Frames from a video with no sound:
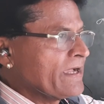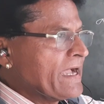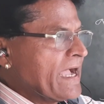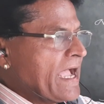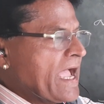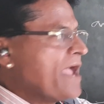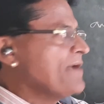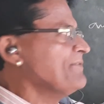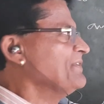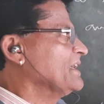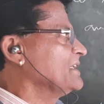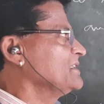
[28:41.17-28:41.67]

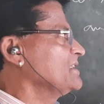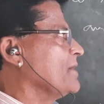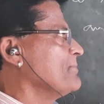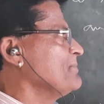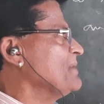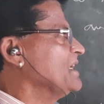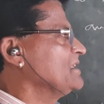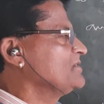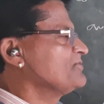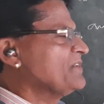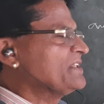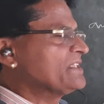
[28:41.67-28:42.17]
having the
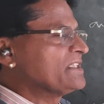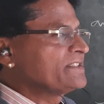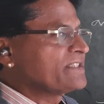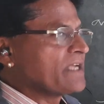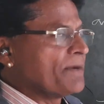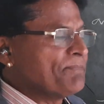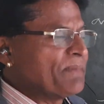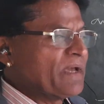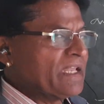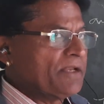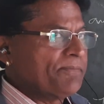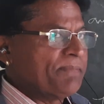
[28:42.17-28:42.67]
mean with
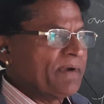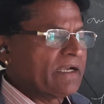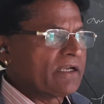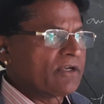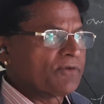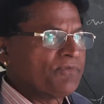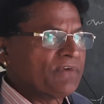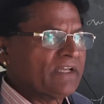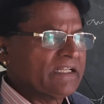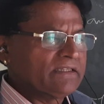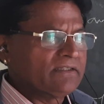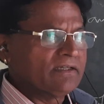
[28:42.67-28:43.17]
some
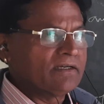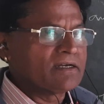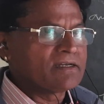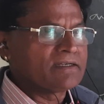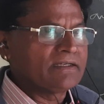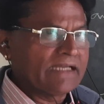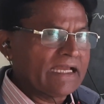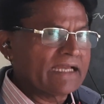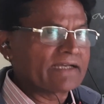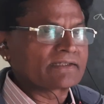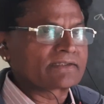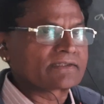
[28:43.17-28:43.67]
element
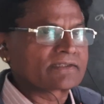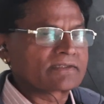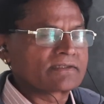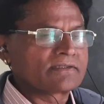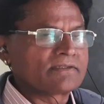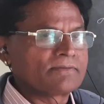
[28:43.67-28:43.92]
with x.